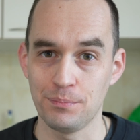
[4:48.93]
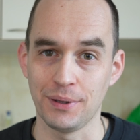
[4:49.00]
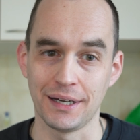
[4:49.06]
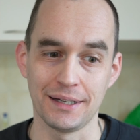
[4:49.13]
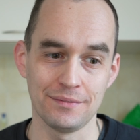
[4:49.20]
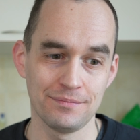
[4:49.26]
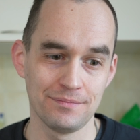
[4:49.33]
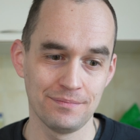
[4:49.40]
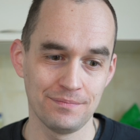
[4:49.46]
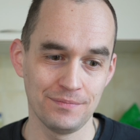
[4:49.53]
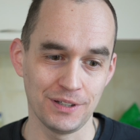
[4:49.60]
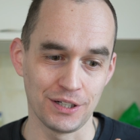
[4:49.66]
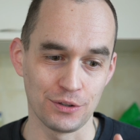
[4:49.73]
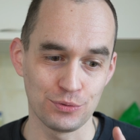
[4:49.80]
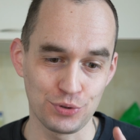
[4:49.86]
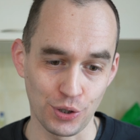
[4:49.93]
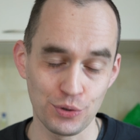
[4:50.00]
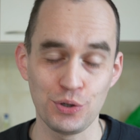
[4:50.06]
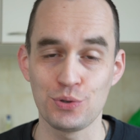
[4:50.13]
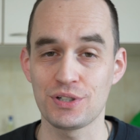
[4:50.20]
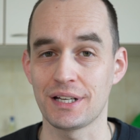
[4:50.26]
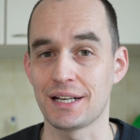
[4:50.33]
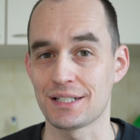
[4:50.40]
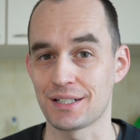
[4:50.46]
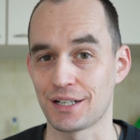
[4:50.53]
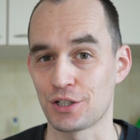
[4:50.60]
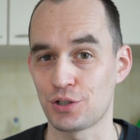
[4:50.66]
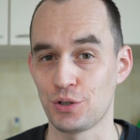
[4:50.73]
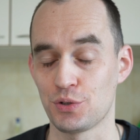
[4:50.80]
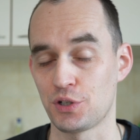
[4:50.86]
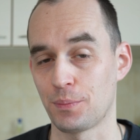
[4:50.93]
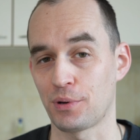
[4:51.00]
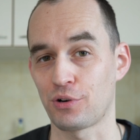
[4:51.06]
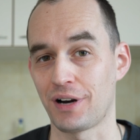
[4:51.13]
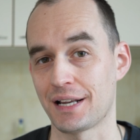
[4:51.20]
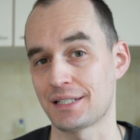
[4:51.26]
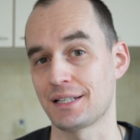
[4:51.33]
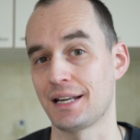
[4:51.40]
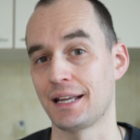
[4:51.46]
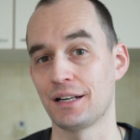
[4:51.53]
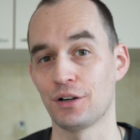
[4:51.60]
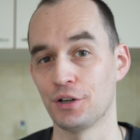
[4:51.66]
But you know, don't use it as an excuse to procrastinate